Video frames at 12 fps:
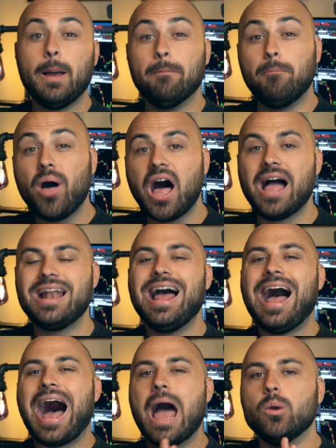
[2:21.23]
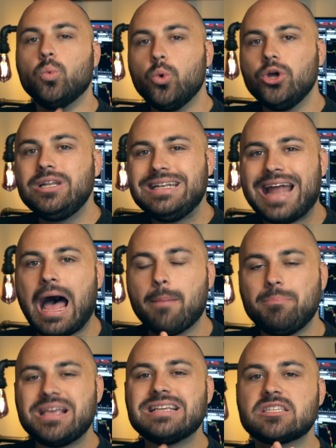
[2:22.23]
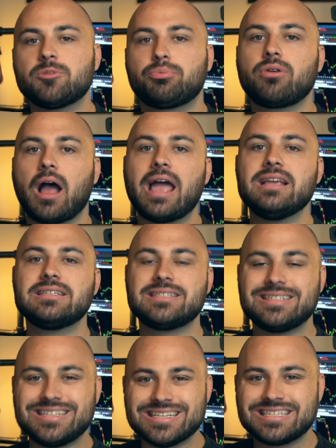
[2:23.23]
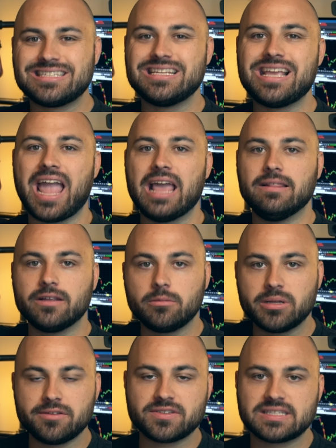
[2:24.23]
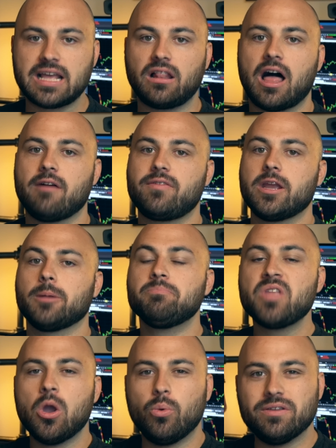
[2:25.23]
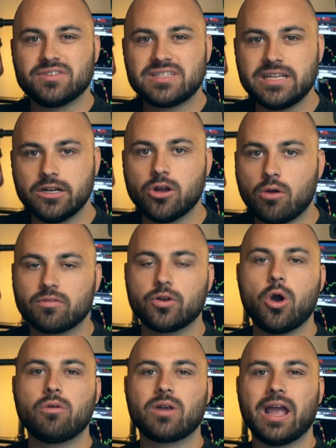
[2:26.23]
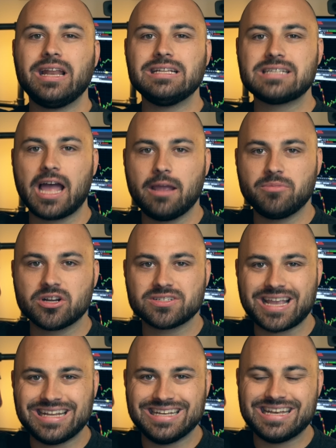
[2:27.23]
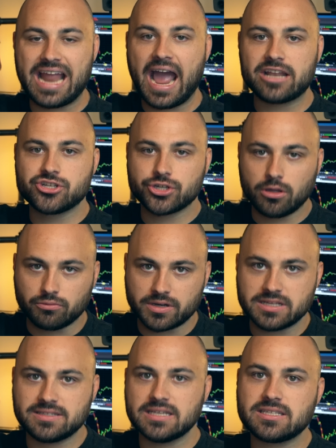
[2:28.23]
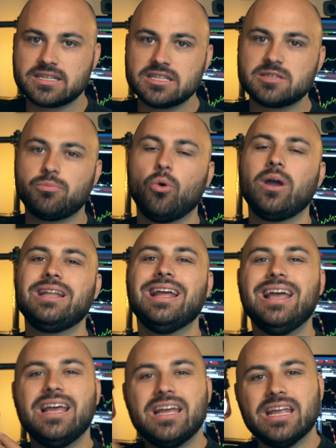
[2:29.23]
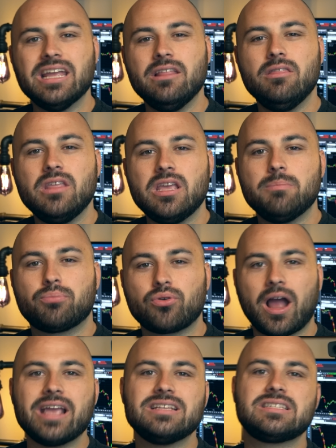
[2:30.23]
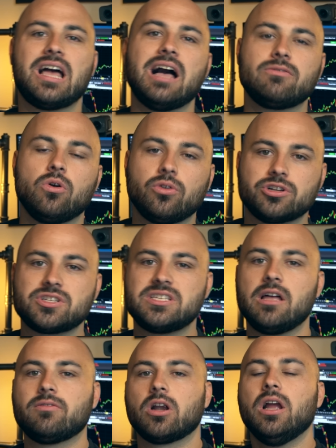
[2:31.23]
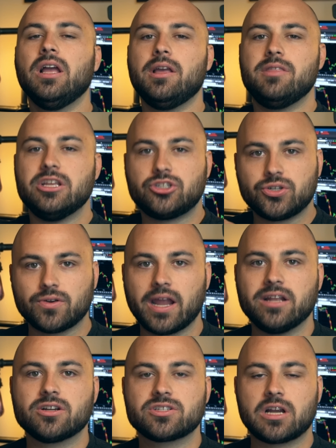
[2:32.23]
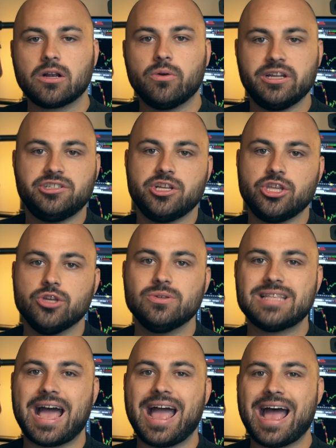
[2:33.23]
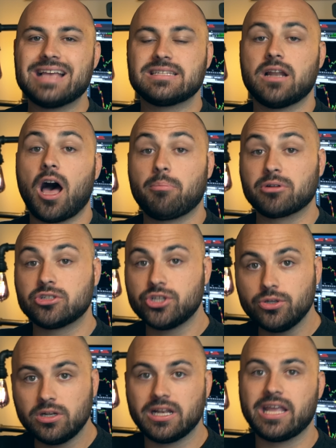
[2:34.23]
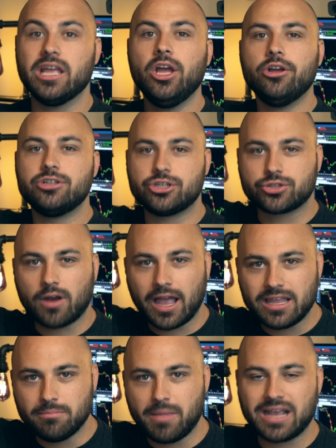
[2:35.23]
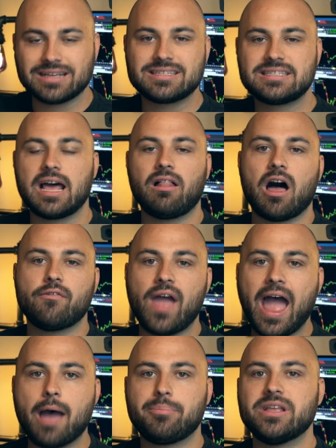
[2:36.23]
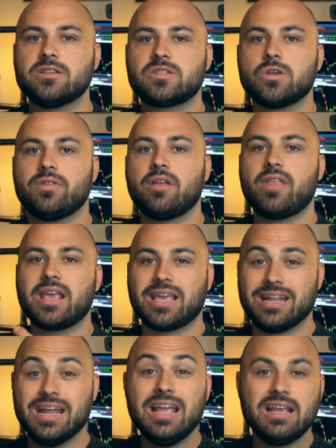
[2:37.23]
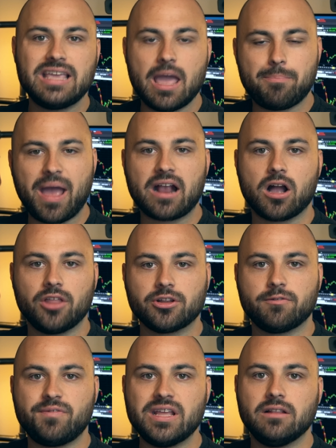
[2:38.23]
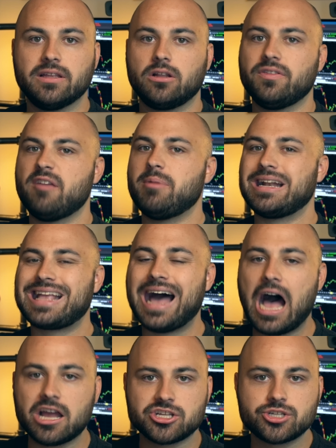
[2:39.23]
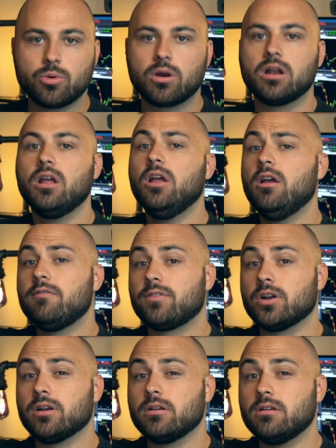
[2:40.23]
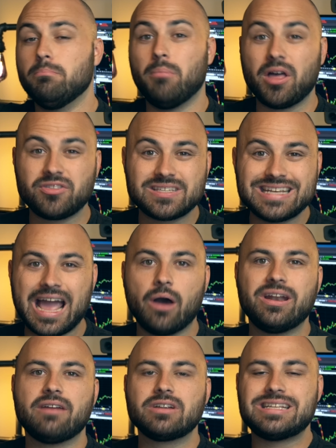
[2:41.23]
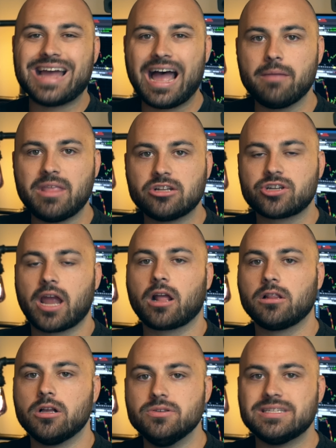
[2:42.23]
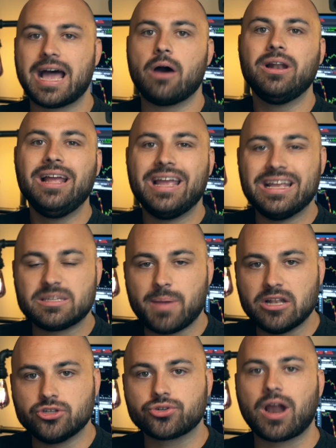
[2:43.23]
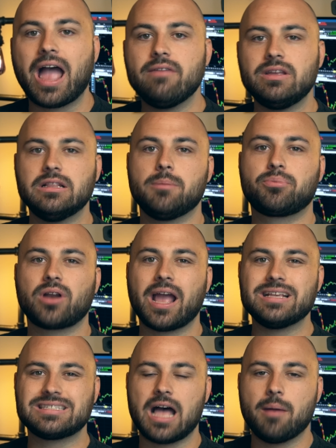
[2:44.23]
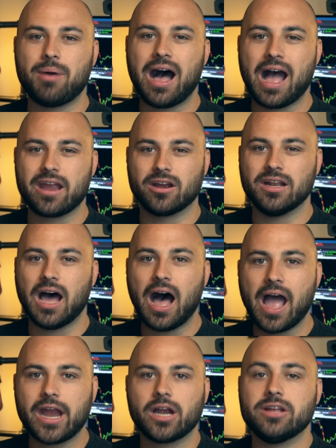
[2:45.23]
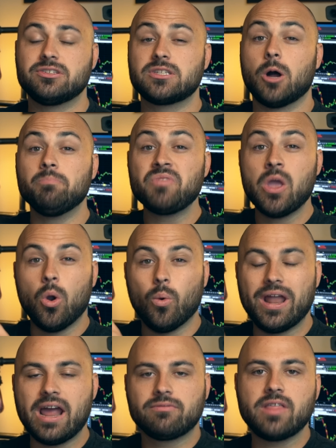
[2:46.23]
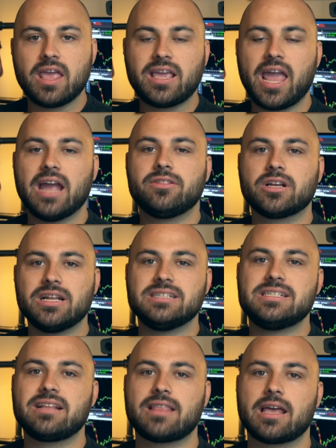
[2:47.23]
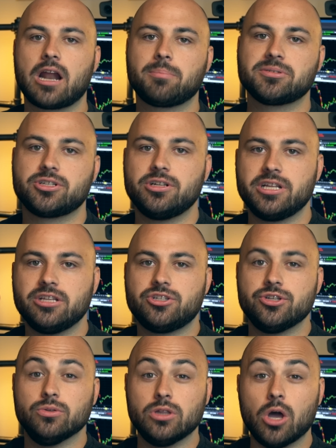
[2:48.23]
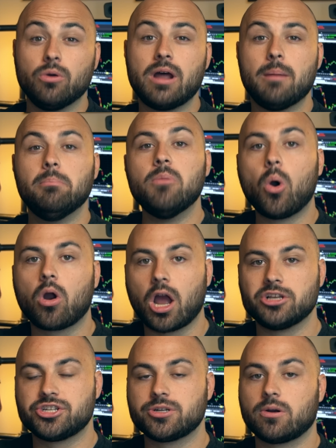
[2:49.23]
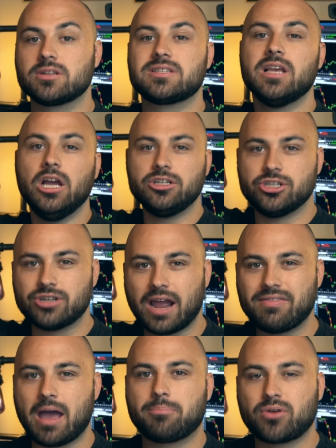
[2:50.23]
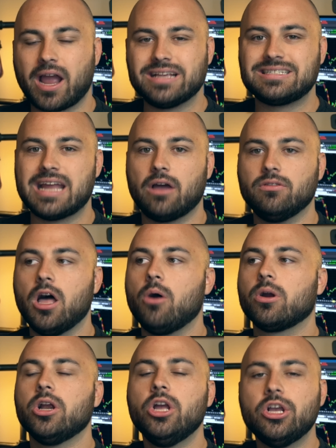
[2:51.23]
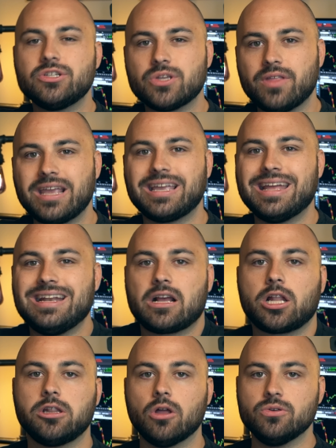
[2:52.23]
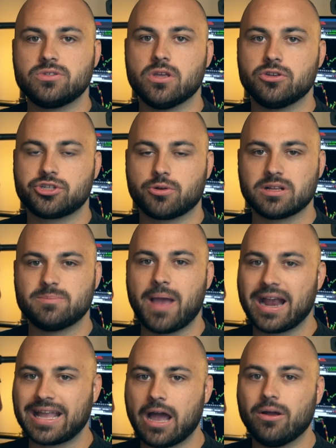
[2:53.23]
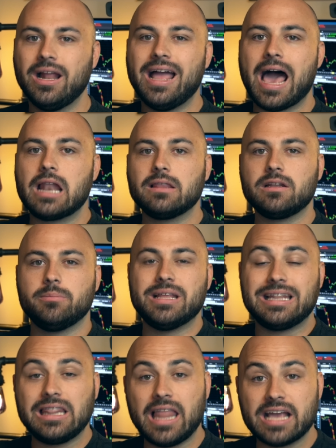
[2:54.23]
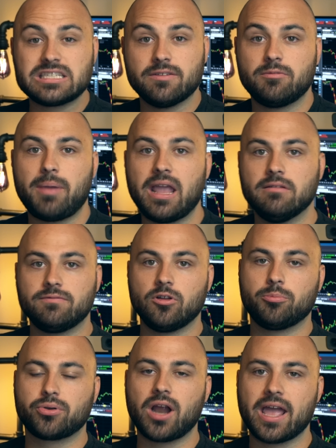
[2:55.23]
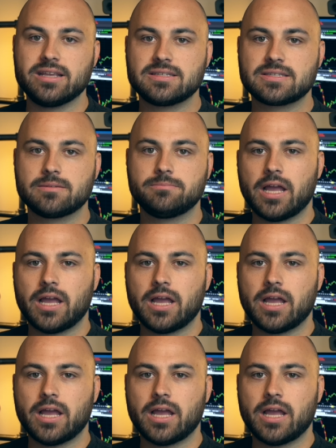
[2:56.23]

But I would not be surprised to see a little bit of a sell-off here. We've seen it over and over. Anytime there's a natural resistance Resistance point in the price of gold or silver, the traders are going to use that as an opportunity to try and make a sell-off happen so that they can get back on their feet a little. They've been caught short for months now, and every time they try and close out, it's been driving the price up higher and higher. And so whenever they can, they're going to take that opportunity to load up more on shorts to drive that price down lower so they can close those shorts back out at a little bit less of a painful price.